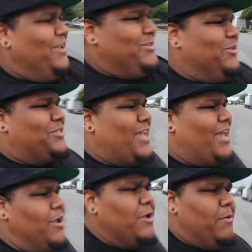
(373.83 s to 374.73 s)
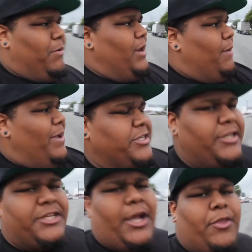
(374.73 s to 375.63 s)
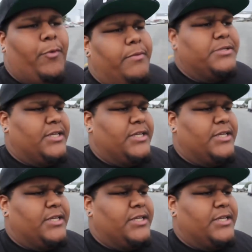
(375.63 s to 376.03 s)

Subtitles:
So sad. But I'm actually going to check out the rims